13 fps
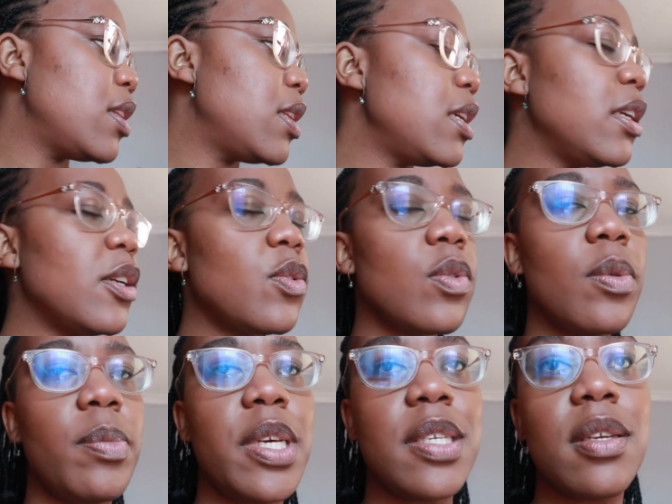then get to
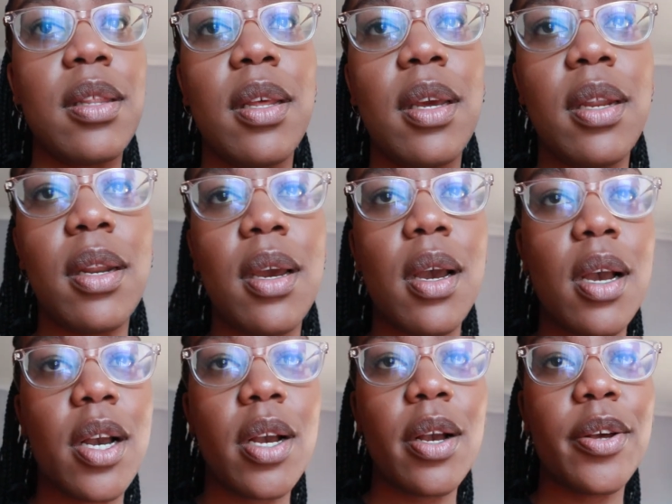her place and then
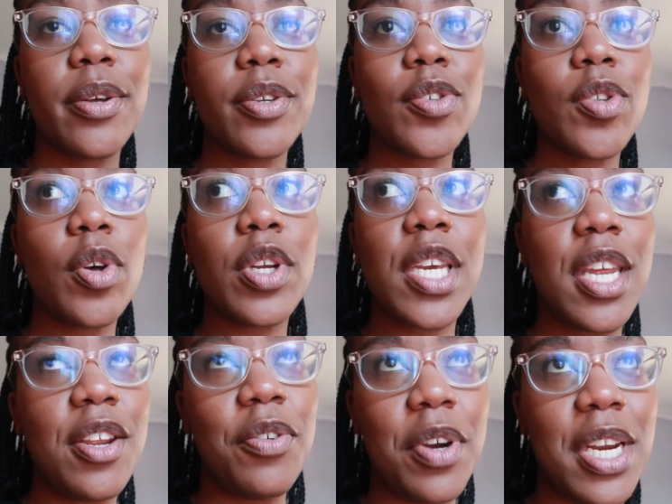start
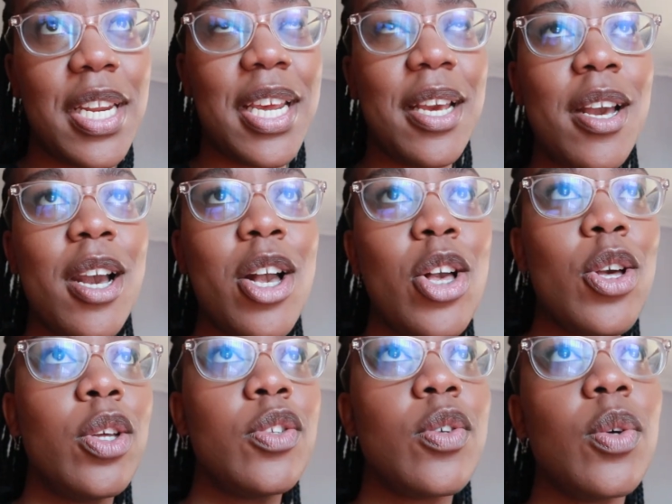getting ready.
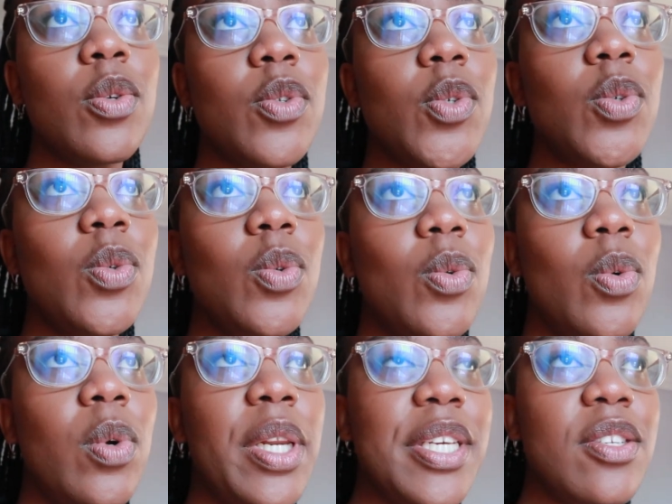So
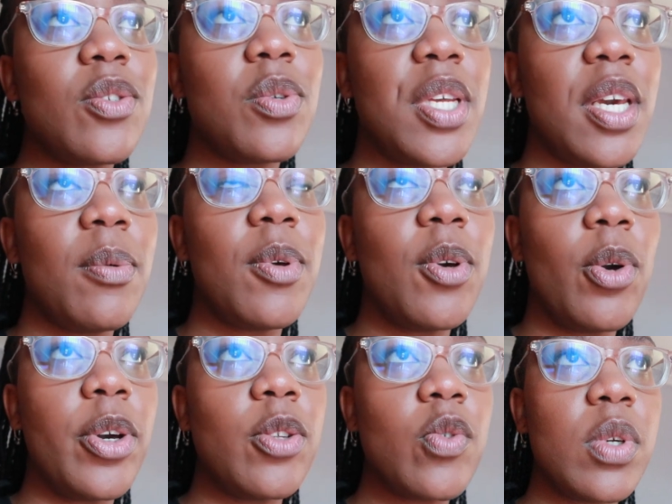later today, we're
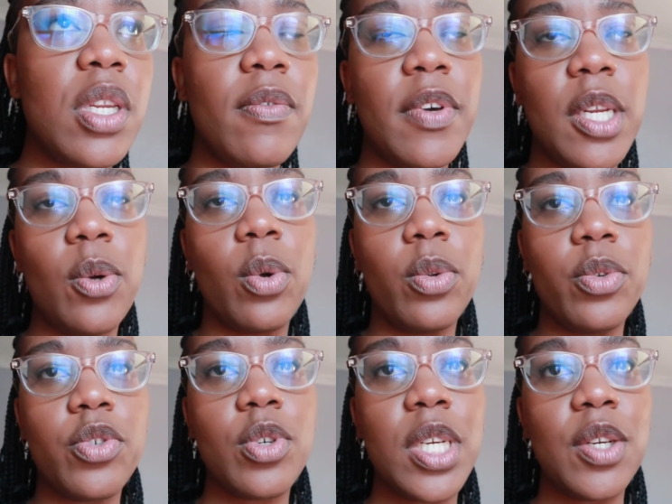going to an event
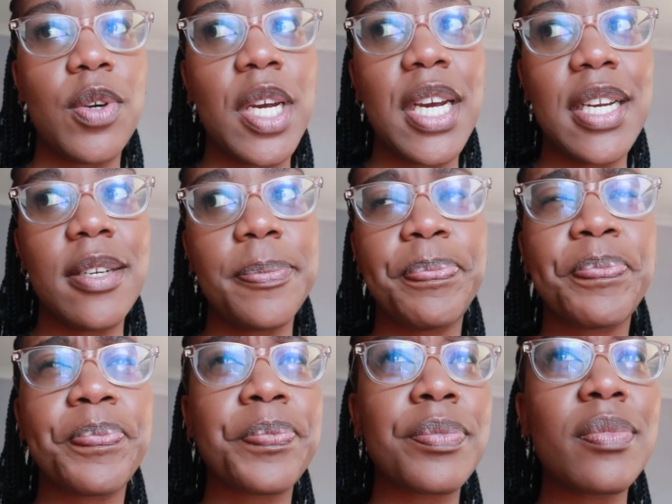called Street Cred.
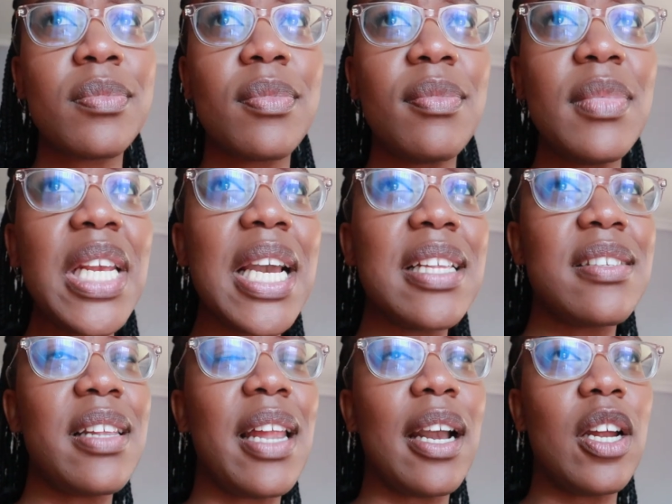
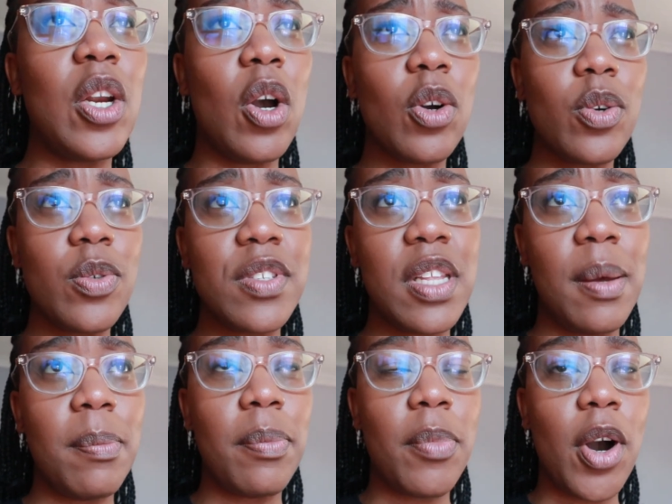It's like a Narcos
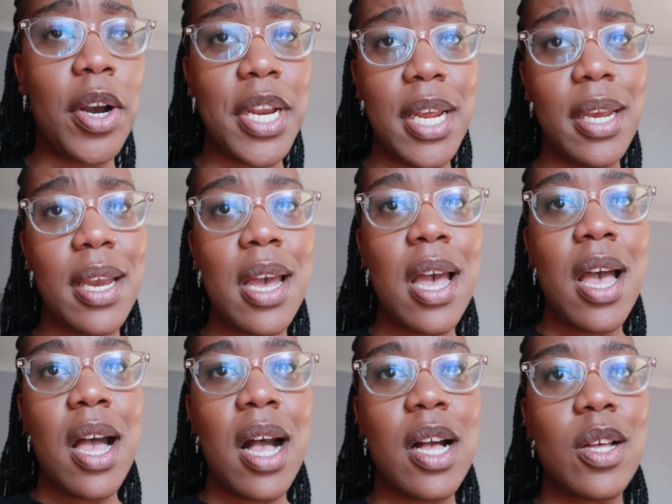themed party.
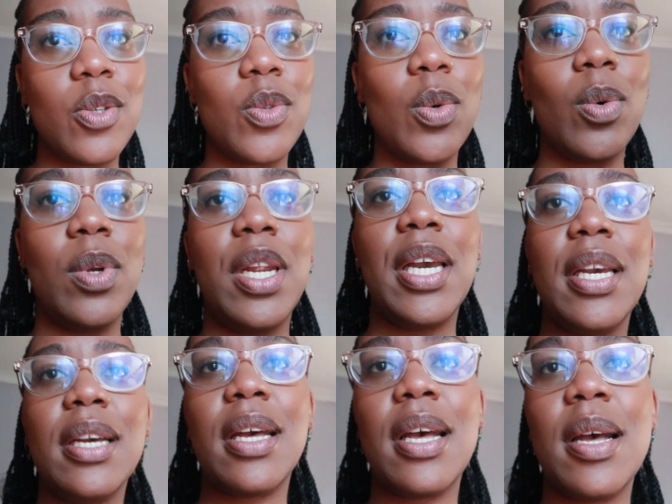I saw
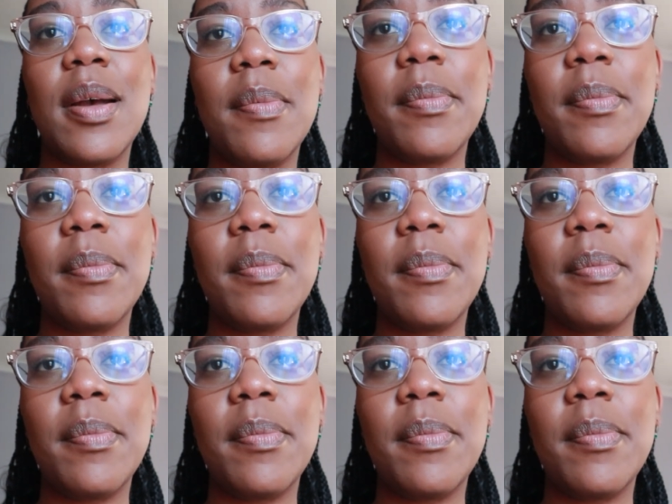like